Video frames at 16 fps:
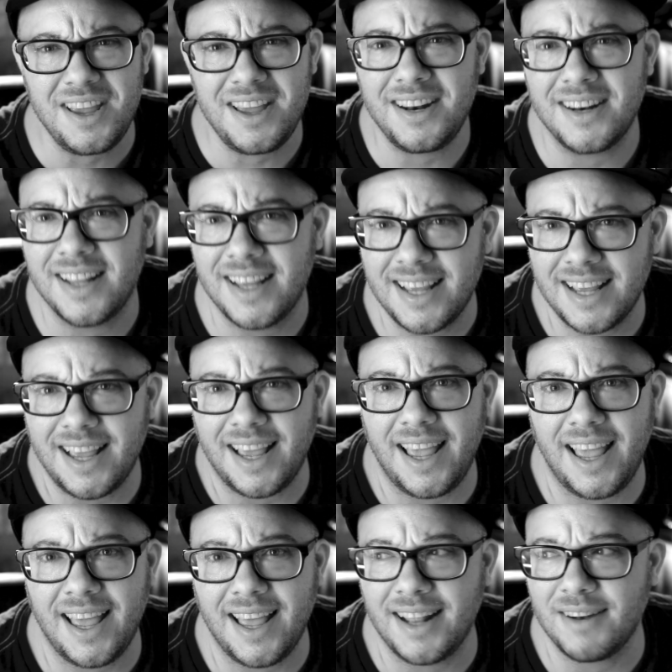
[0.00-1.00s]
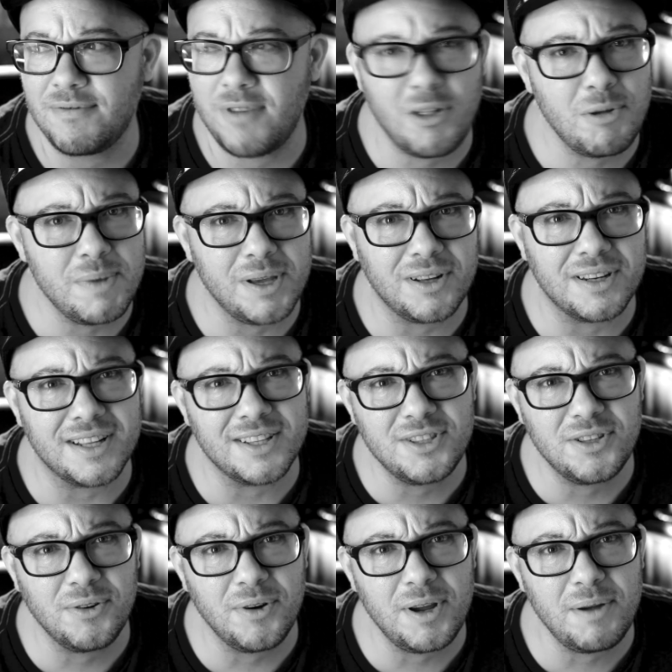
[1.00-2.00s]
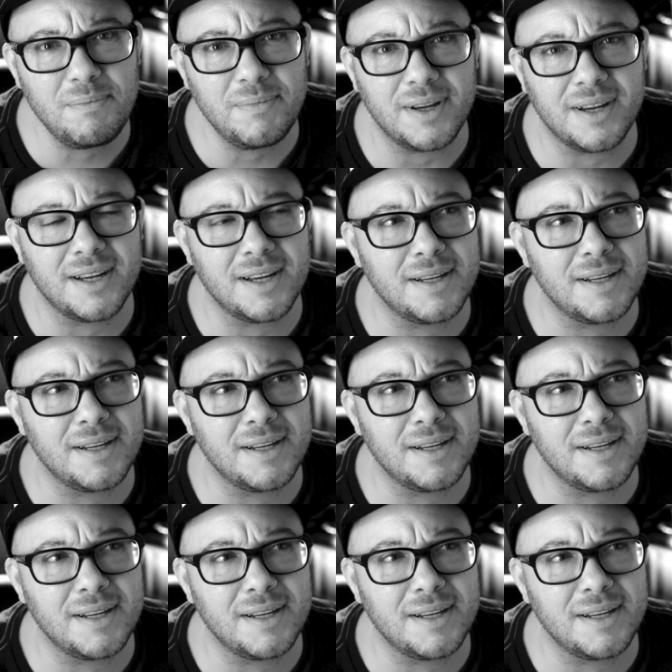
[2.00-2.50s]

it. And follow me on Instagram,